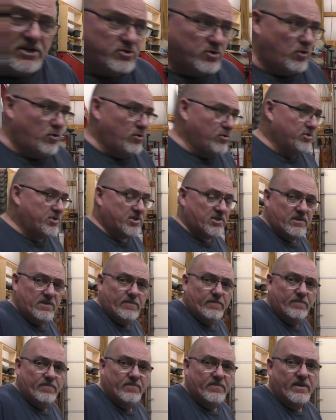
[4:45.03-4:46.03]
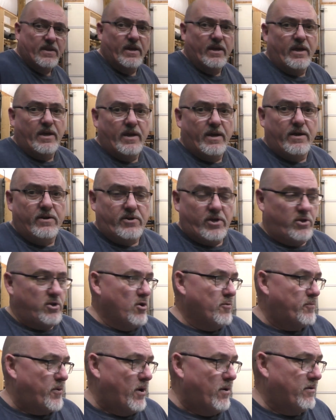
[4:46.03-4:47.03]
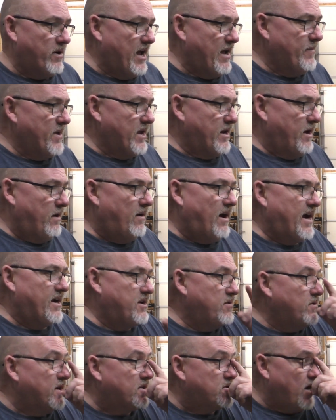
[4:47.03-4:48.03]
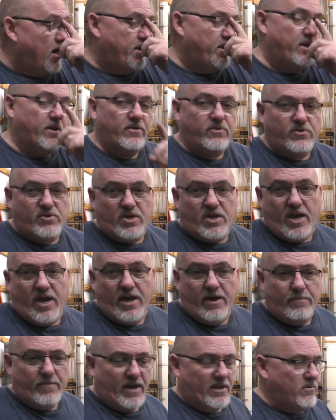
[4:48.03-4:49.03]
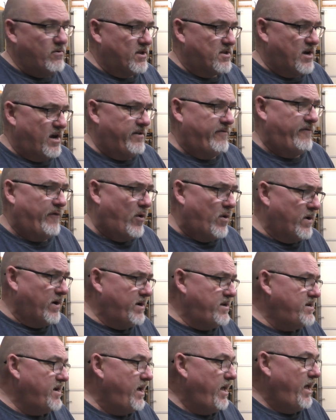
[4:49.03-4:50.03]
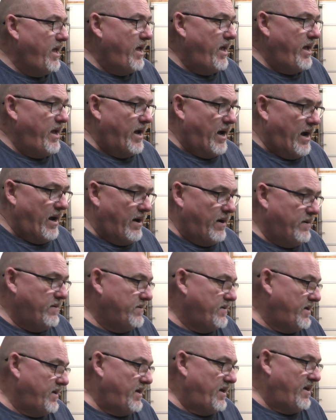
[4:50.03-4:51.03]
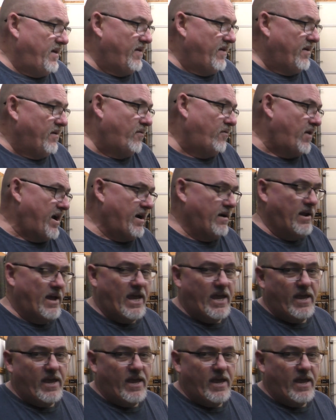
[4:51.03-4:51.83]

tools to do programming. You know, I do a ton of GM, I do a ton of Ford. I'm not